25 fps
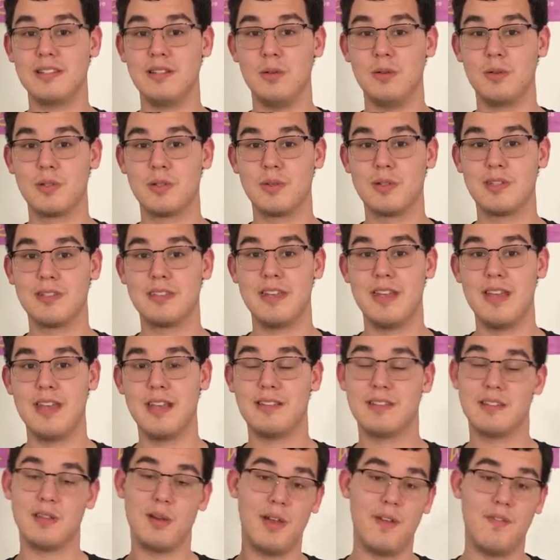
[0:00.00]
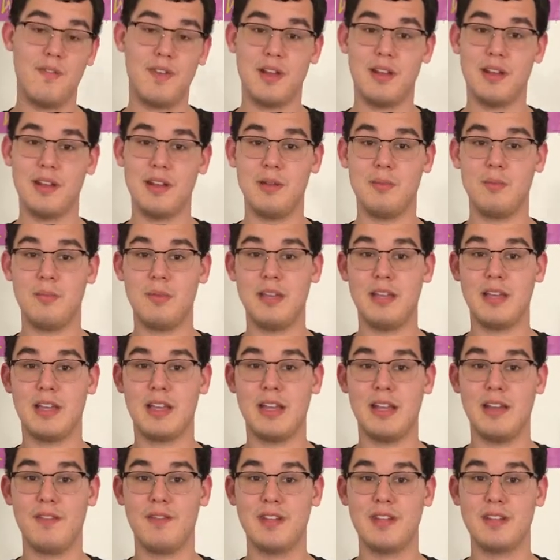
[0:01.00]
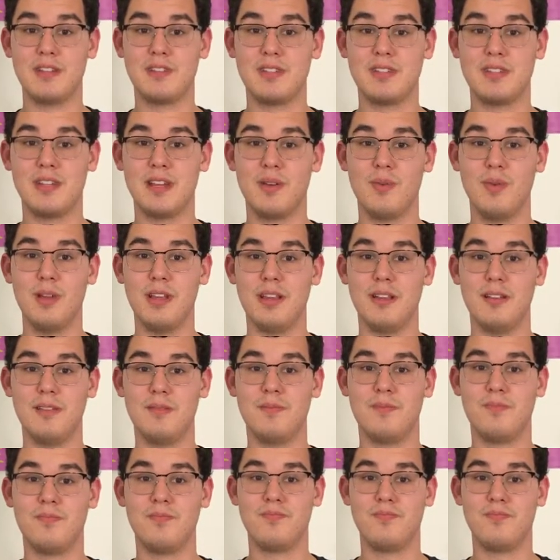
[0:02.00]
Lewis would say, so I figured it'd be kind of an interesting read.